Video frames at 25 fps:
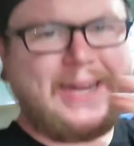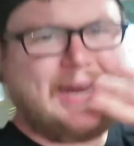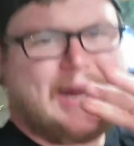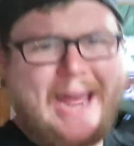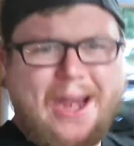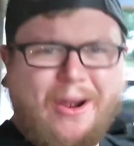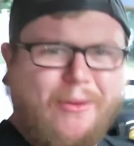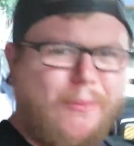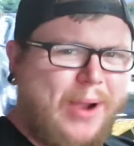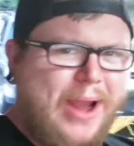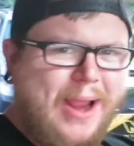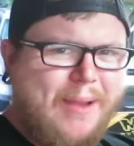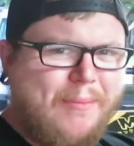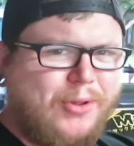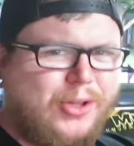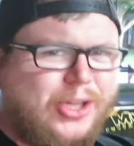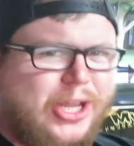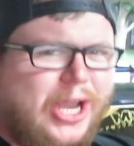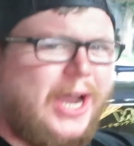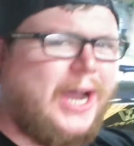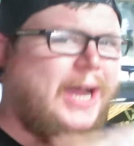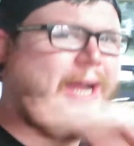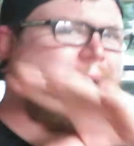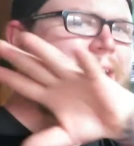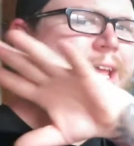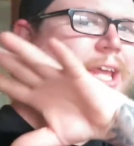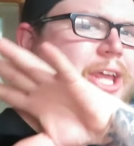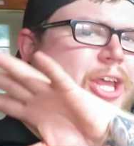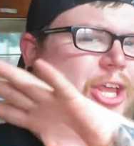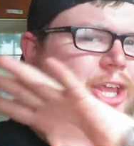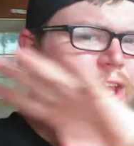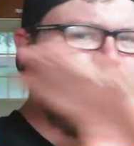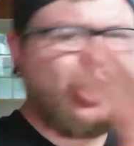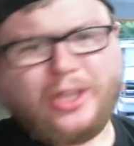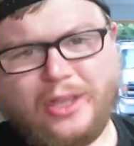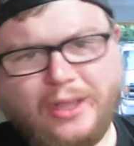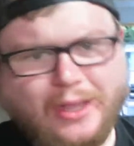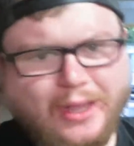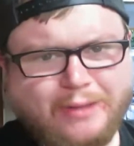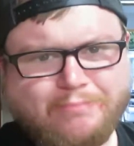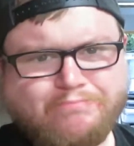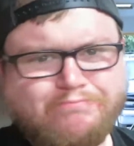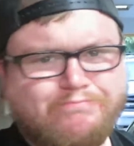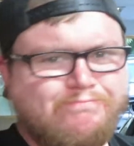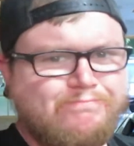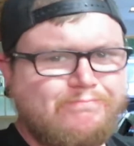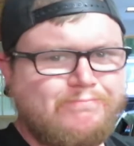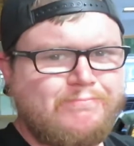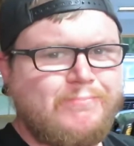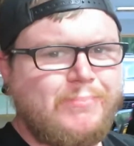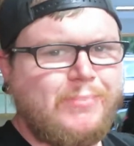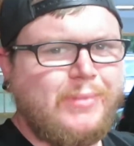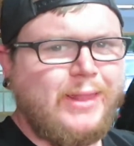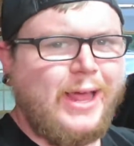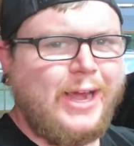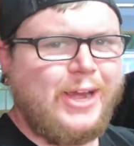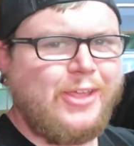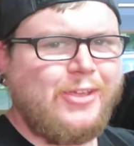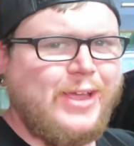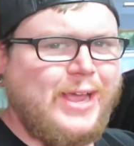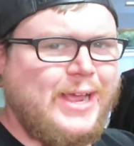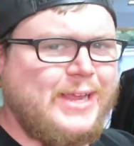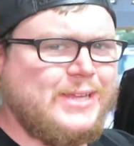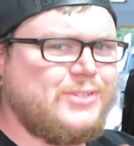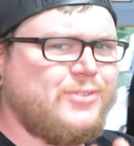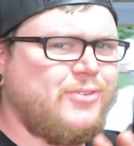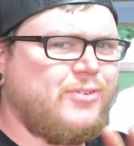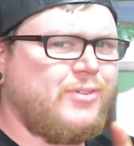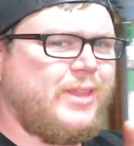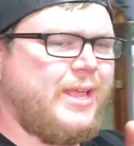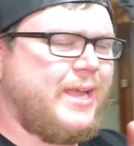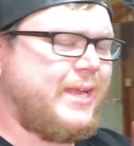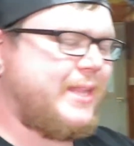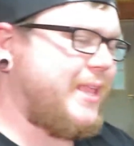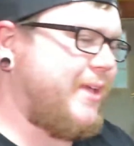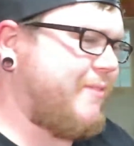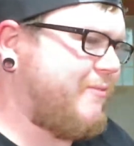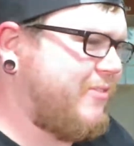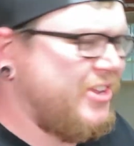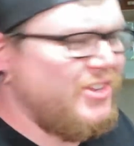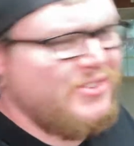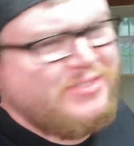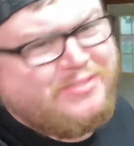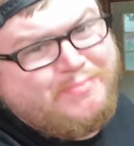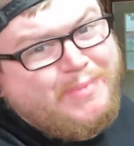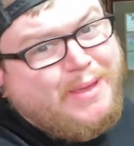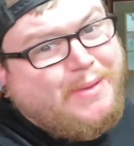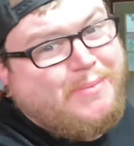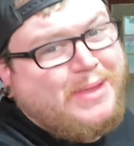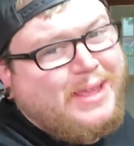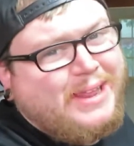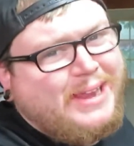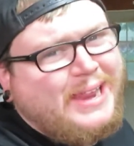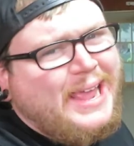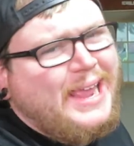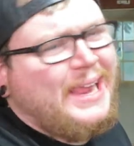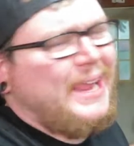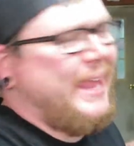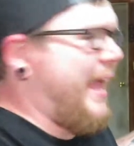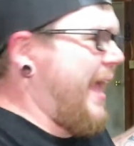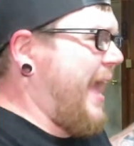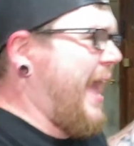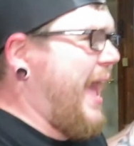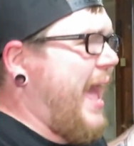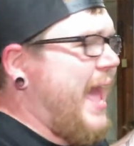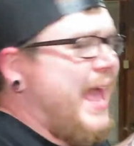Kind of rambled on. A lot of you guys don't like that videos. Maybe you like it.